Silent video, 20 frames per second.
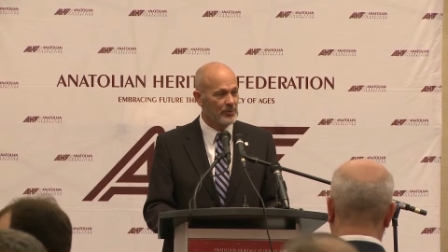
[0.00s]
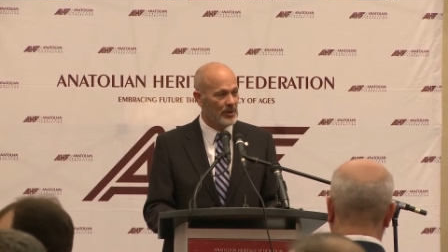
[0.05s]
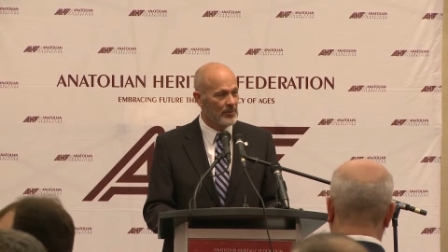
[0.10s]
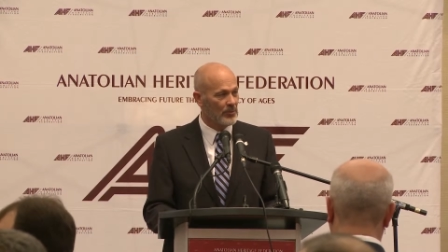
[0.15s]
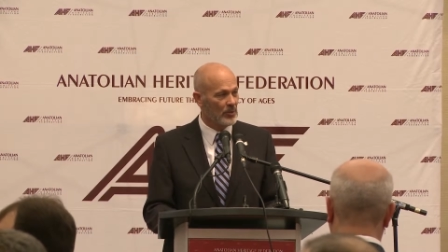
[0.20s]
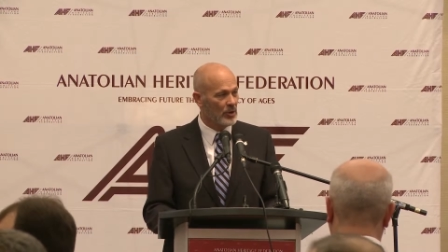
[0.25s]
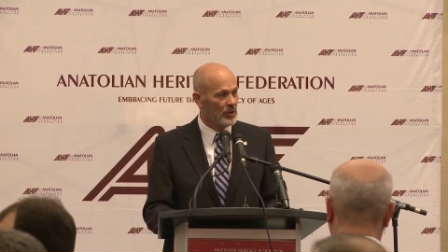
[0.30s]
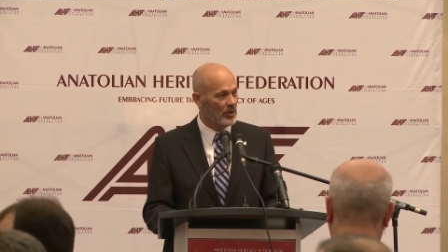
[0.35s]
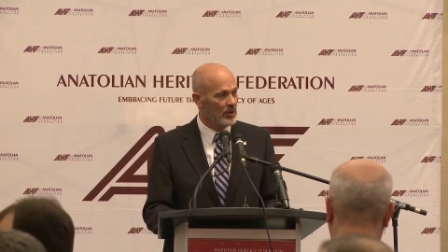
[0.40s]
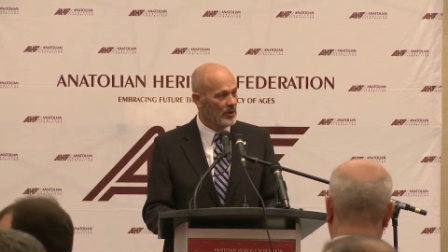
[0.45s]

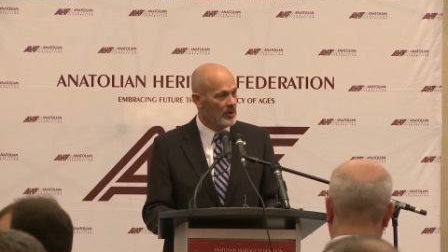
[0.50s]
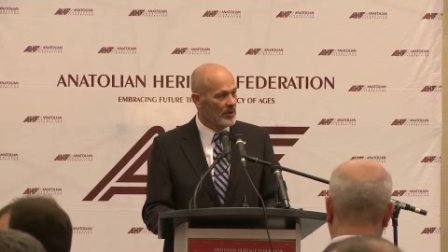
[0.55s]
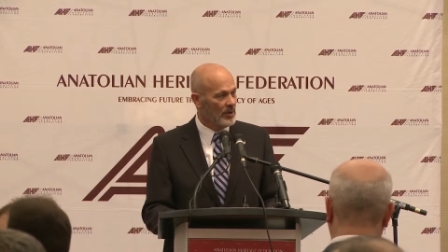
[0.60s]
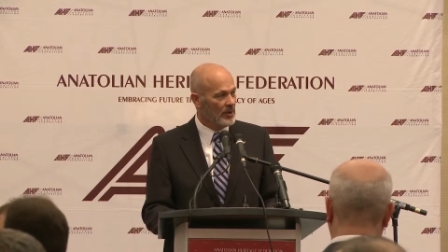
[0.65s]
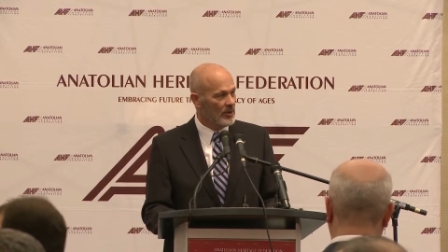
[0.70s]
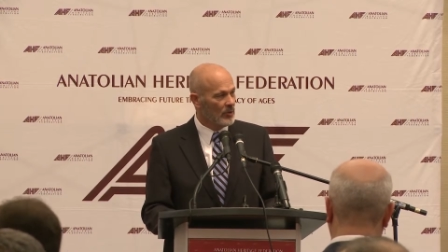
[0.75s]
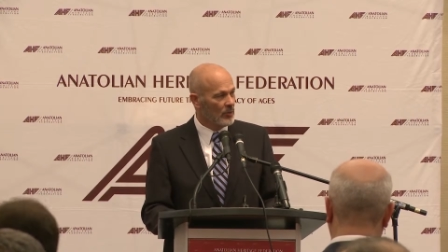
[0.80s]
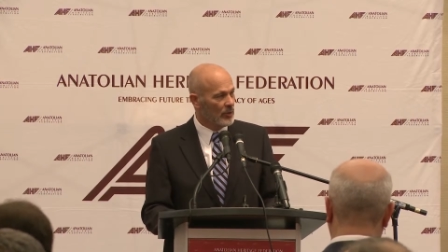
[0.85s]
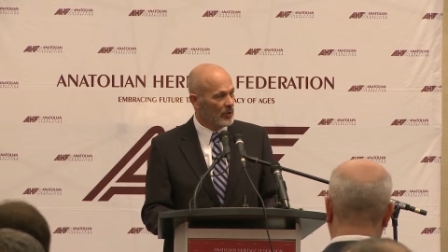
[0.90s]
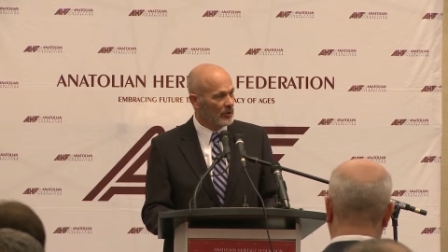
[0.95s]
people
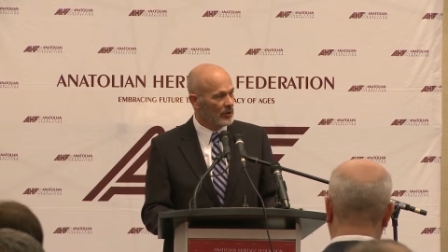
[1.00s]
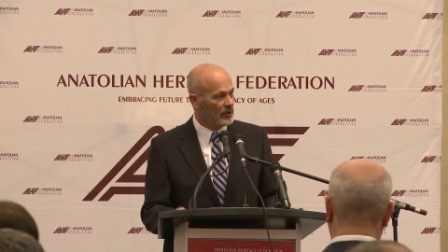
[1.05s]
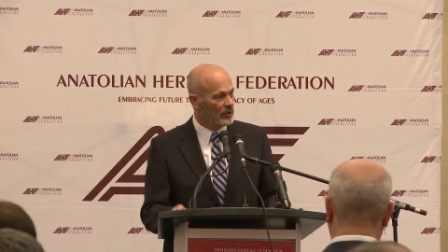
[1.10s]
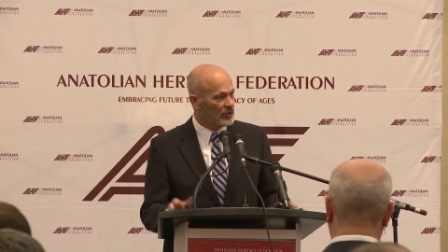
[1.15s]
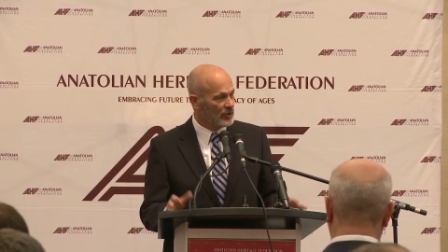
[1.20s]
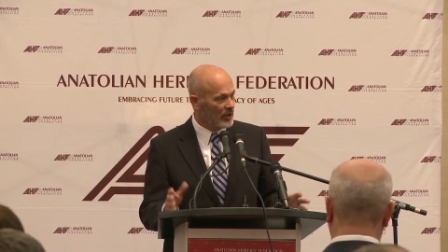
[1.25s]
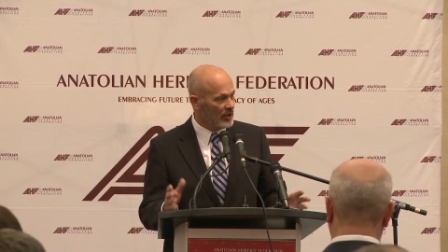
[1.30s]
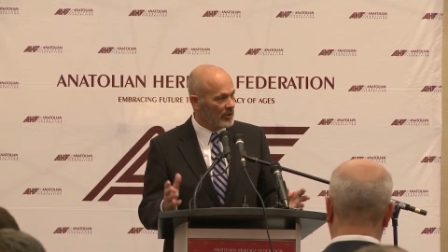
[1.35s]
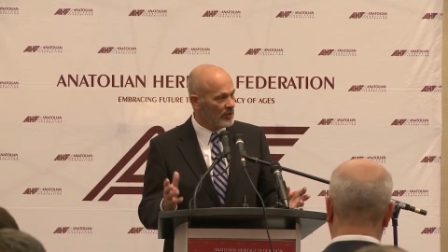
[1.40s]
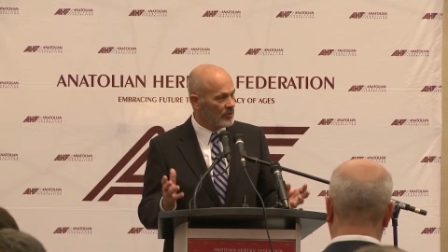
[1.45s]
will
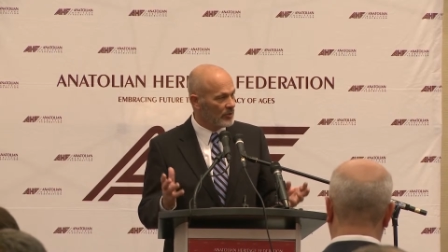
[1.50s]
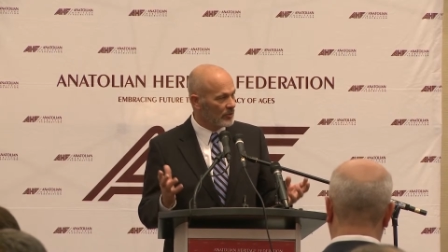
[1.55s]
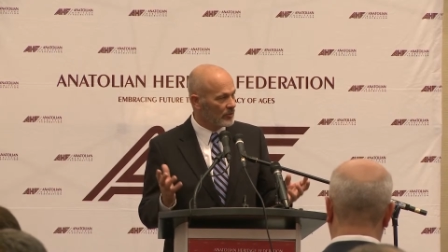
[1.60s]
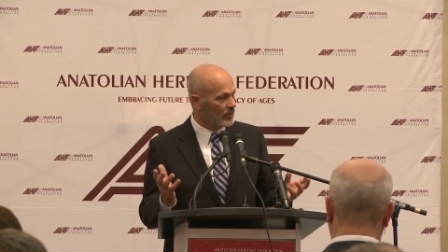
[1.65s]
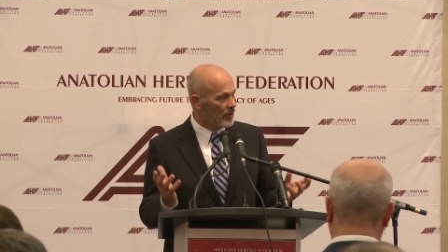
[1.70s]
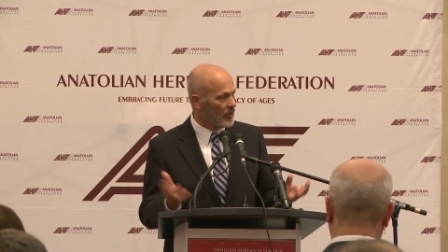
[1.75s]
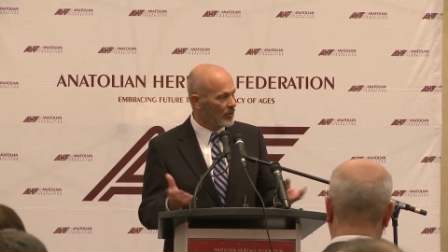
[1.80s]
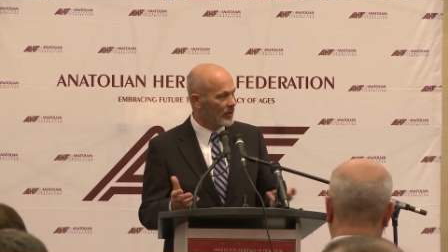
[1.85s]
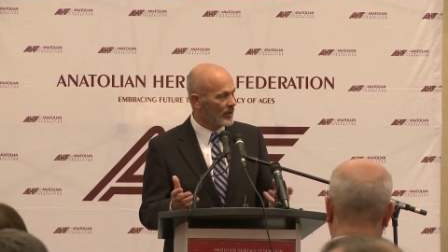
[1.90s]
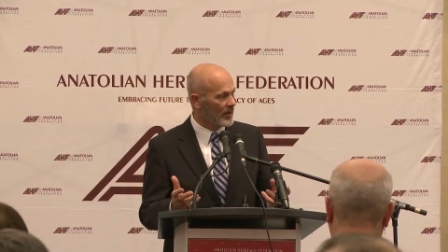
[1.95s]
continue to
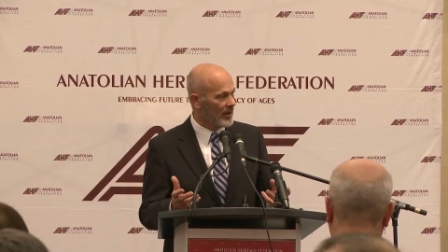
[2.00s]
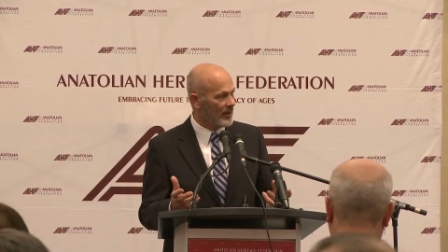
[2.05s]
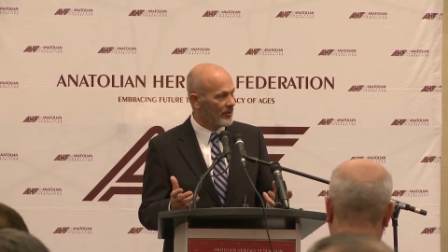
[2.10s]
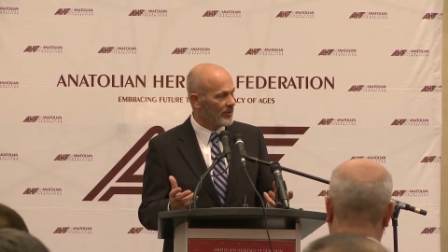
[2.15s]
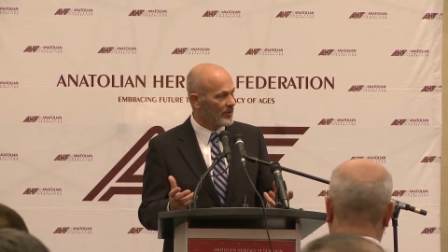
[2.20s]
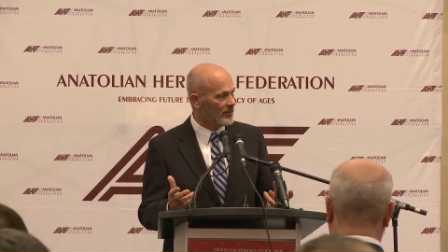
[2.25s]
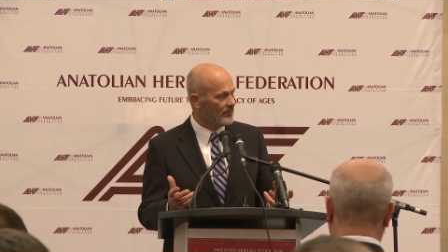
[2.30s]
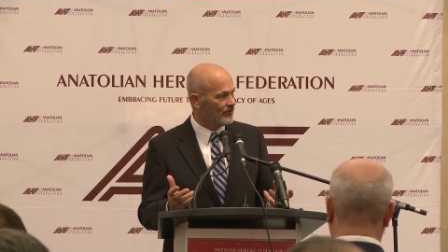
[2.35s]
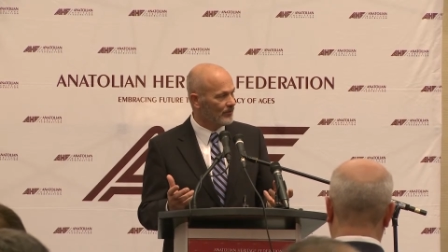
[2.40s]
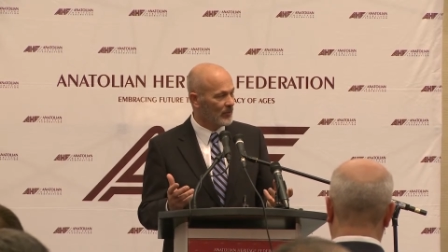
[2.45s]
grow
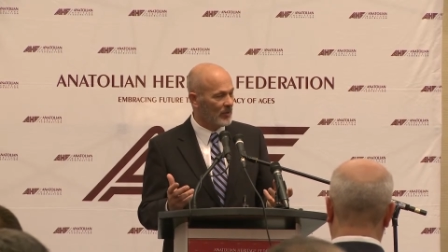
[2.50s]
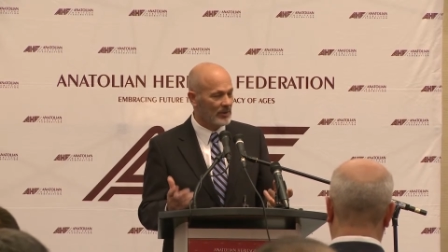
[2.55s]
together